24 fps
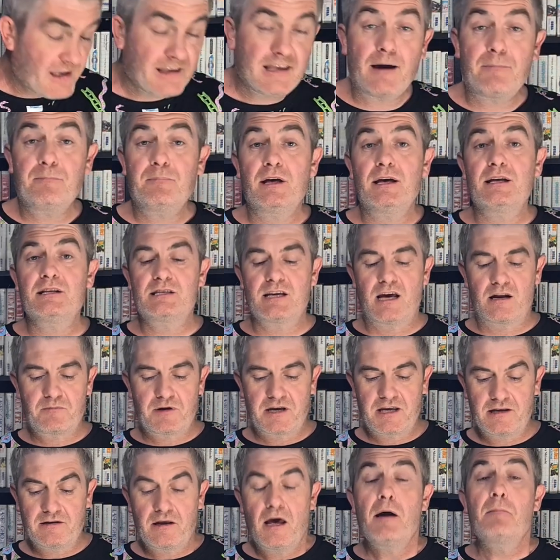Yep, it's out of
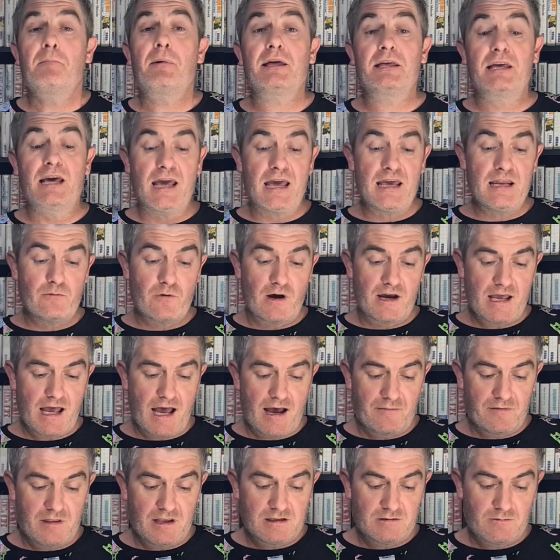my head. But yeah, anyway,
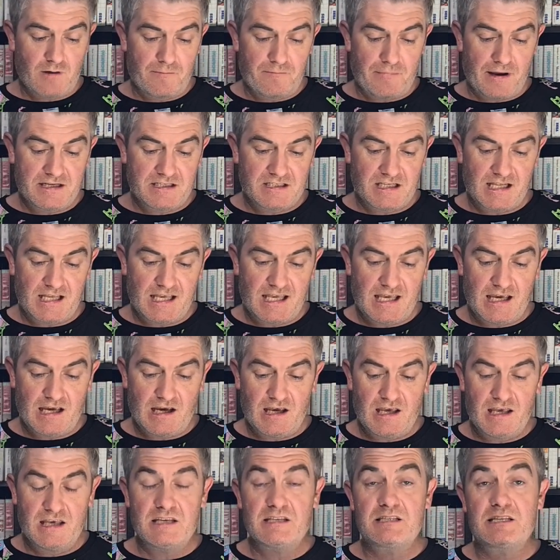this one basically here
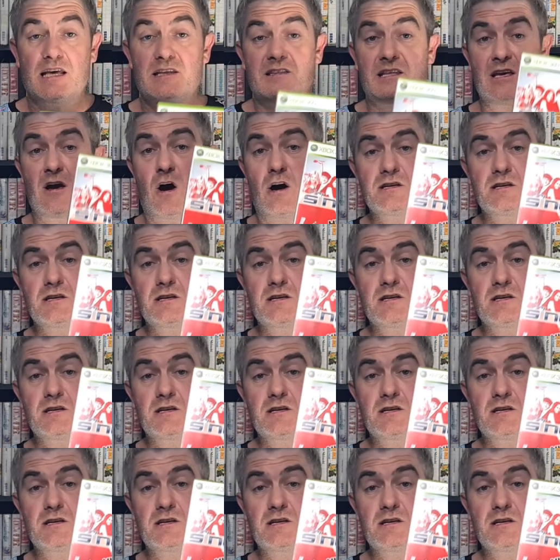is the